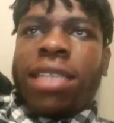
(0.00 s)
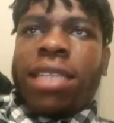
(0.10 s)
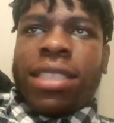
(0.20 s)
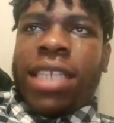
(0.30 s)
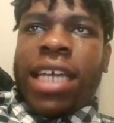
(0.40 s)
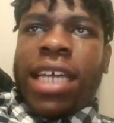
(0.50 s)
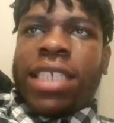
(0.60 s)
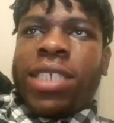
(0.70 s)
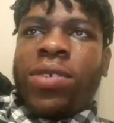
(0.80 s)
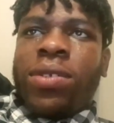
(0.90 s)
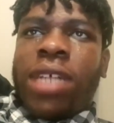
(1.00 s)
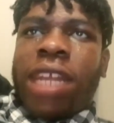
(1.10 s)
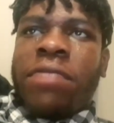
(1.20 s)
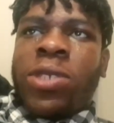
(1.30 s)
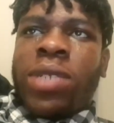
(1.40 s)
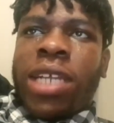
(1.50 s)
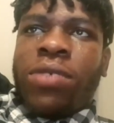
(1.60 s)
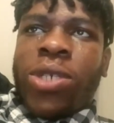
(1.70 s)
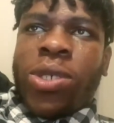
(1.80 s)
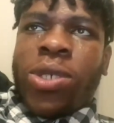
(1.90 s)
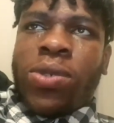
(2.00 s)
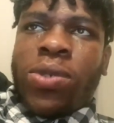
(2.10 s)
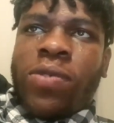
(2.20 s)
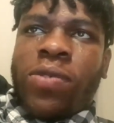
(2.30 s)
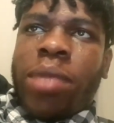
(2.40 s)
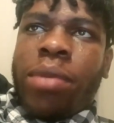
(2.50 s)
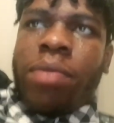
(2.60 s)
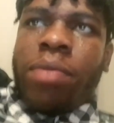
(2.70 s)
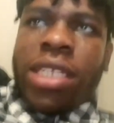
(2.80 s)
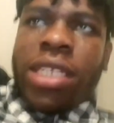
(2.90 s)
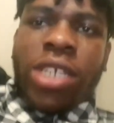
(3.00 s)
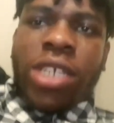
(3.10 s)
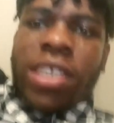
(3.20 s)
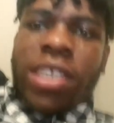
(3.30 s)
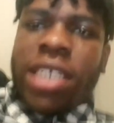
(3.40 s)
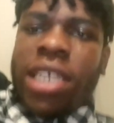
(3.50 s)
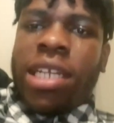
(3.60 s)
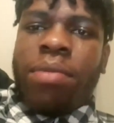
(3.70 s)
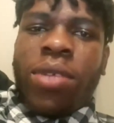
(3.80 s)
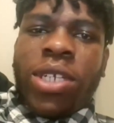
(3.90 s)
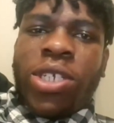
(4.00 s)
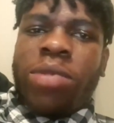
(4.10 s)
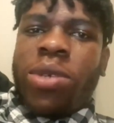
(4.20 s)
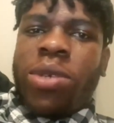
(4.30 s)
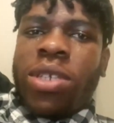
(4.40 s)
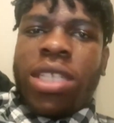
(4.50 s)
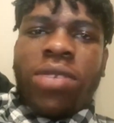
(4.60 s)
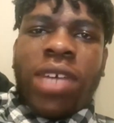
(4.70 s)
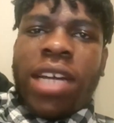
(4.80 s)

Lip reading: they are still having to like resort to family members in Nigeria sending them money just because they don't